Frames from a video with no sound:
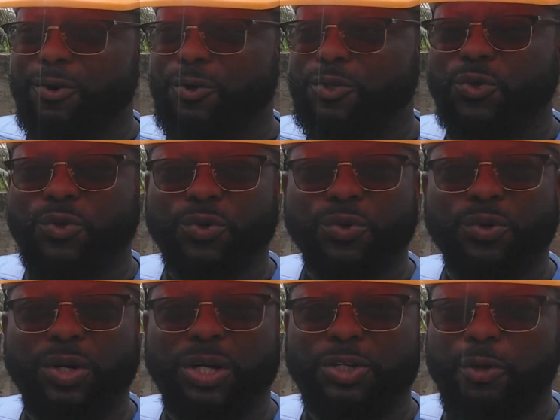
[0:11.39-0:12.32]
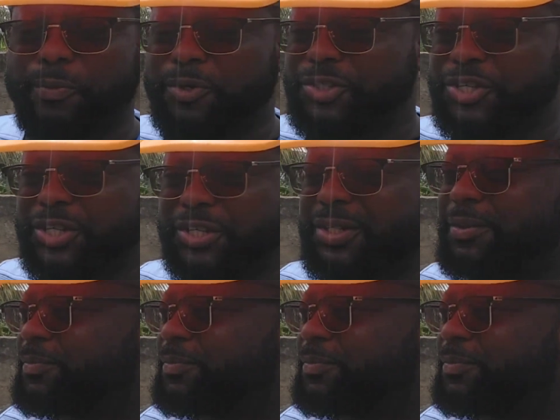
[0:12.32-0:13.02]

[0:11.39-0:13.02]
also your purchase?